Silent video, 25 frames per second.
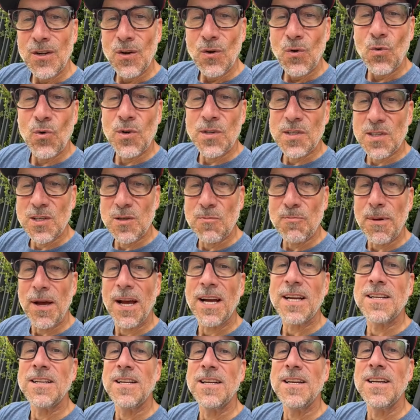
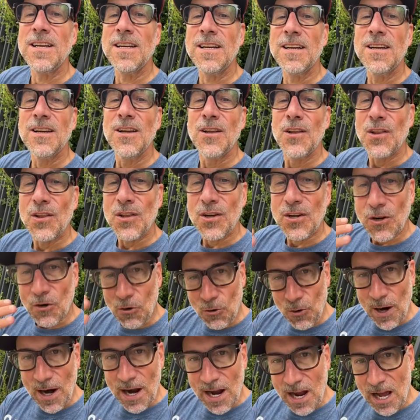respecting the
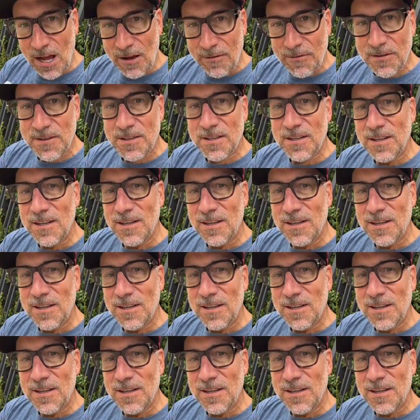craft